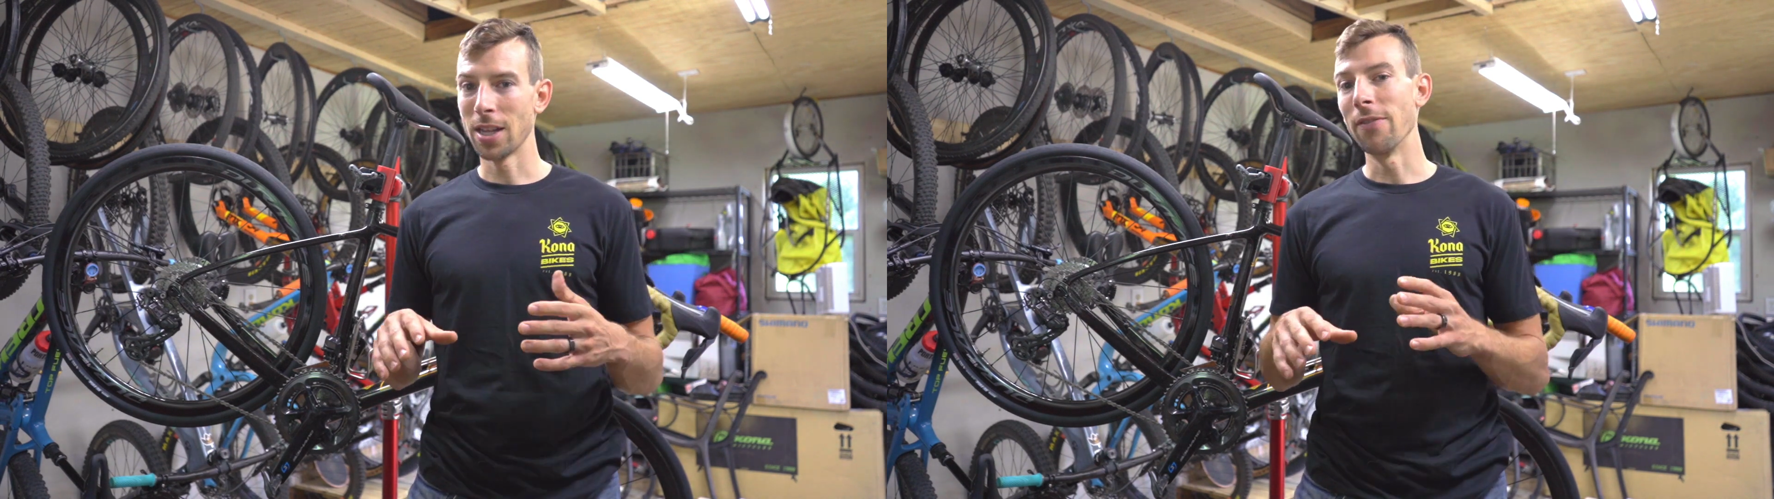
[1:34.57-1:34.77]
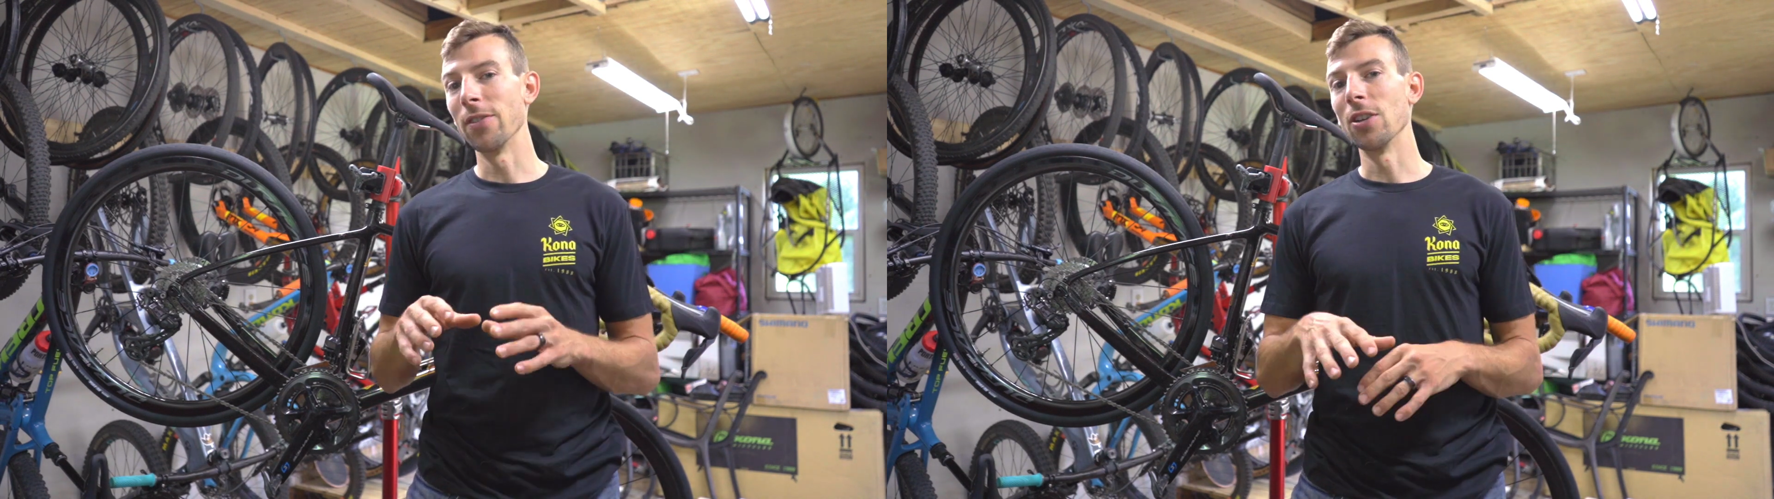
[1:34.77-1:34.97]

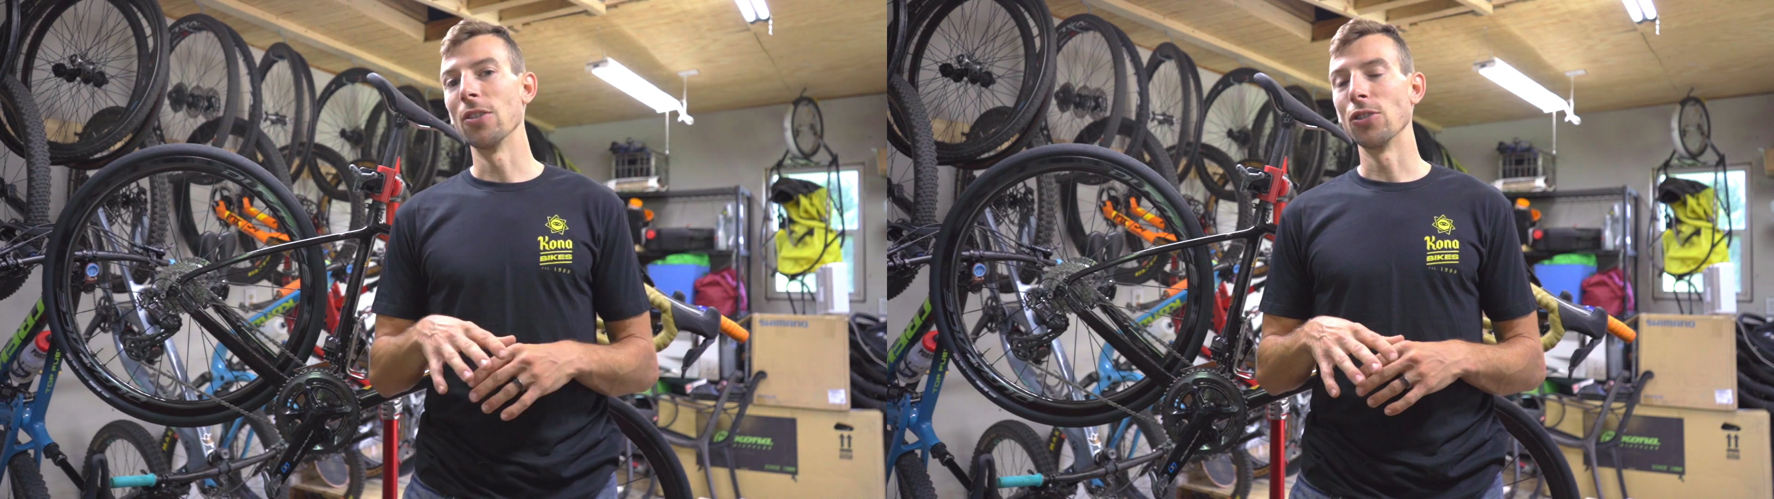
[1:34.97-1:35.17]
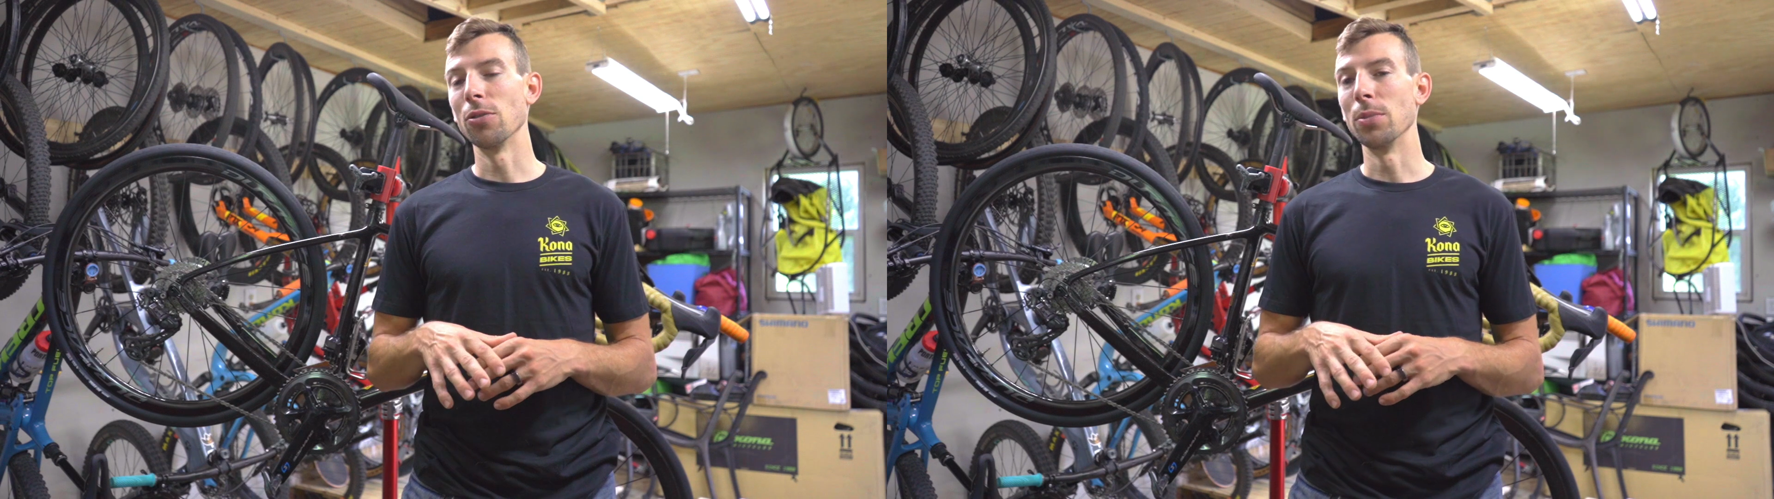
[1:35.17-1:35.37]
That
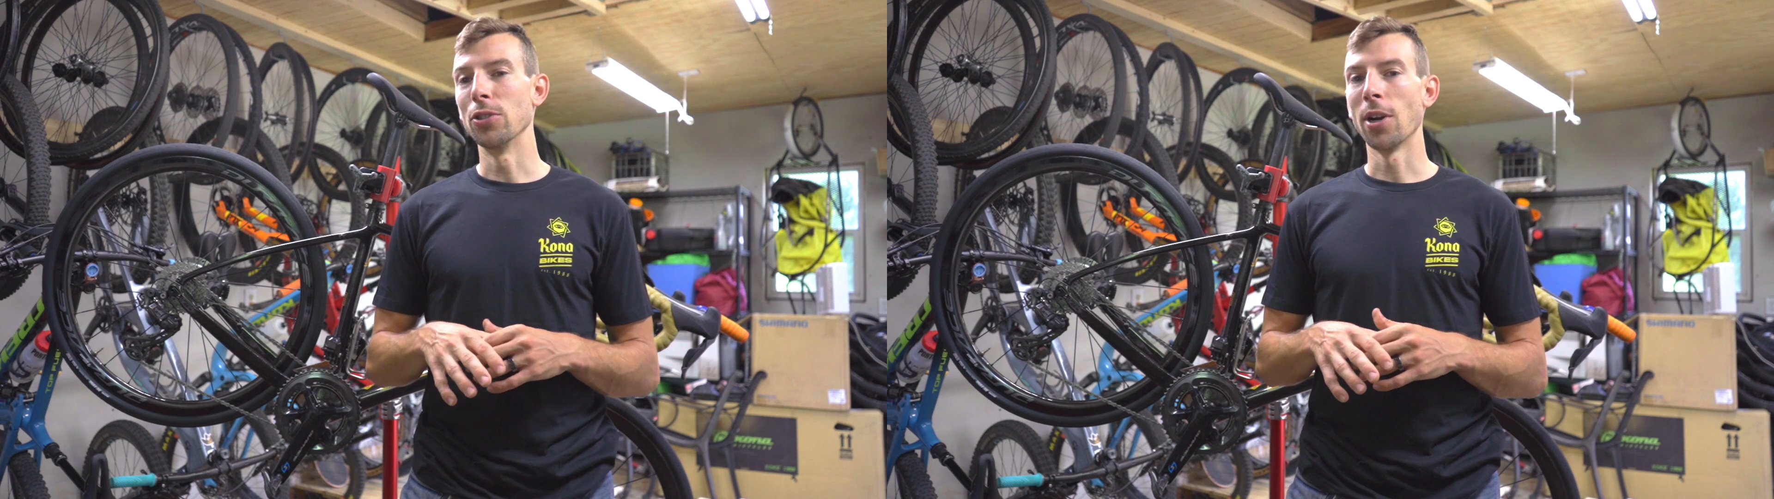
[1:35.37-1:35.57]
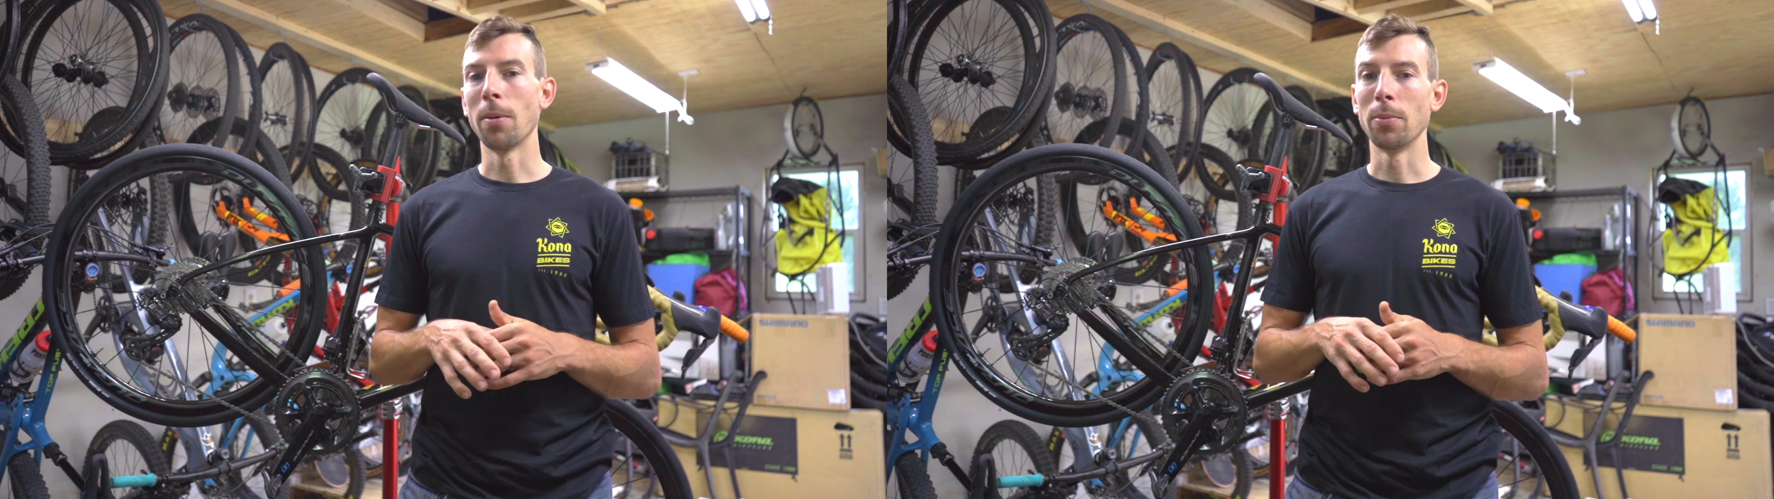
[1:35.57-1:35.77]
video should be
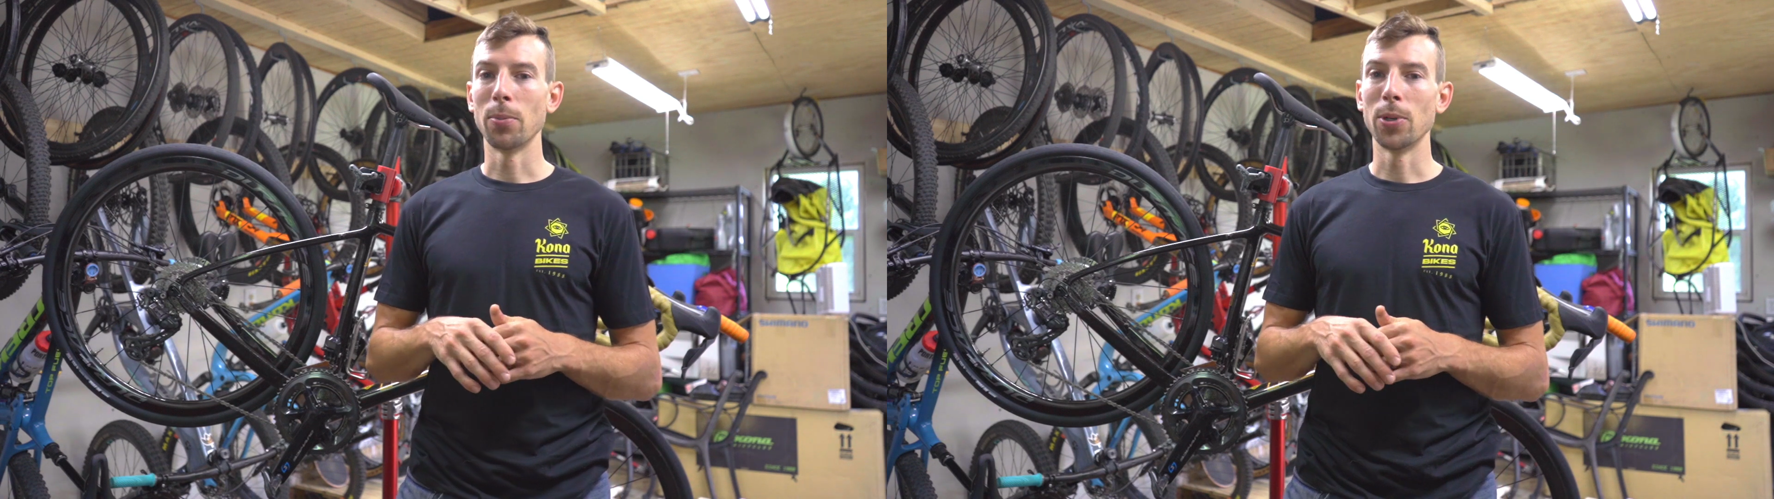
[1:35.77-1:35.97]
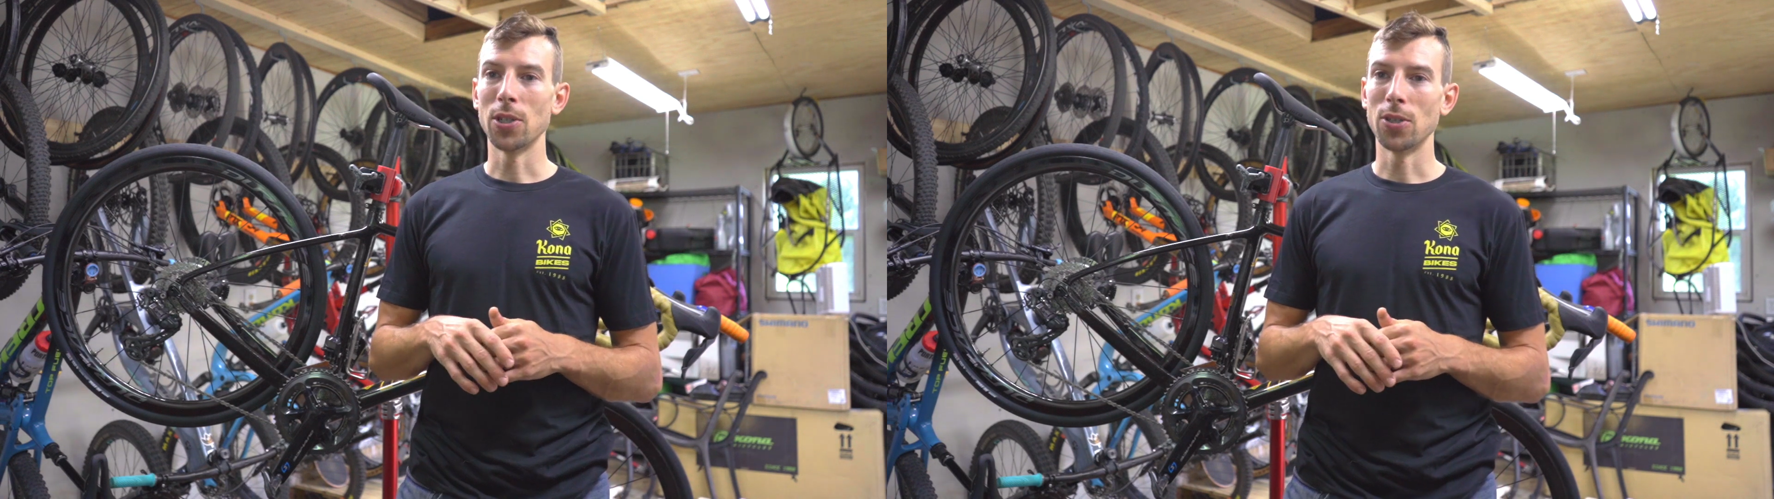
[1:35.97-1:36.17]
dropping pretty